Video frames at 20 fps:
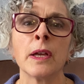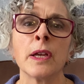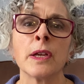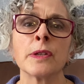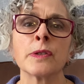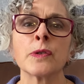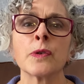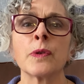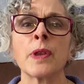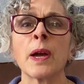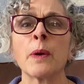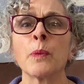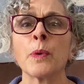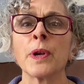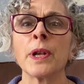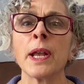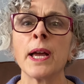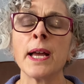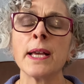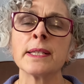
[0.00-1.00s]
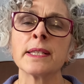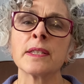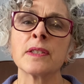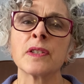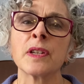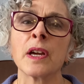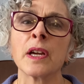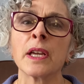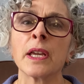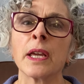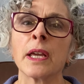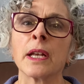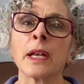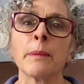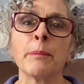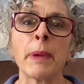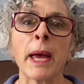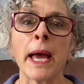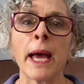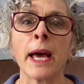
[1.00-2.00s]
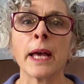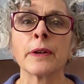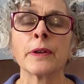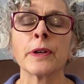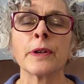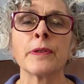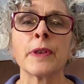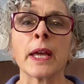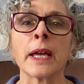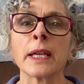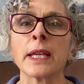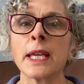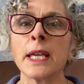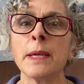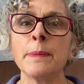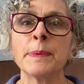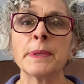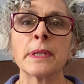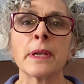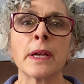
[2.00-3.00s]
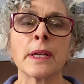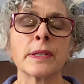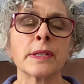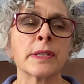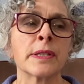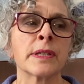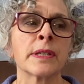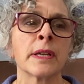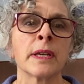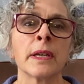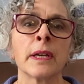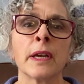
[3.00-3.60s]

so that we're not stuck in a pattern that keeps us